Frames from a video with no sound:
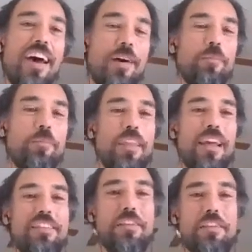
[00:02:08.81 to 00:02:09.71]

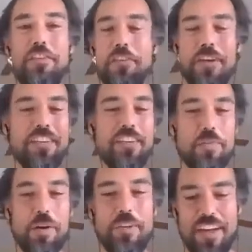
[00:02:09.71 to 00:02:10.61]
Um, and so your first
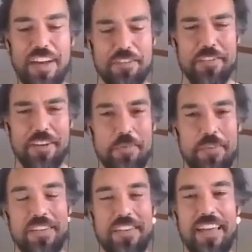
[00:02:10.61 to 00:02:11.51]
reaction is probably
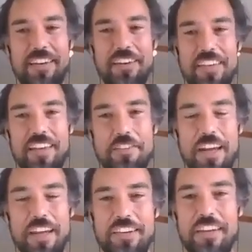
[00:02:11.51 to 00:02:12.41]
JavaScript, and then your
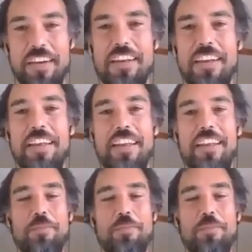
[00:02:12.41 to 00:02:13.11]
second reaction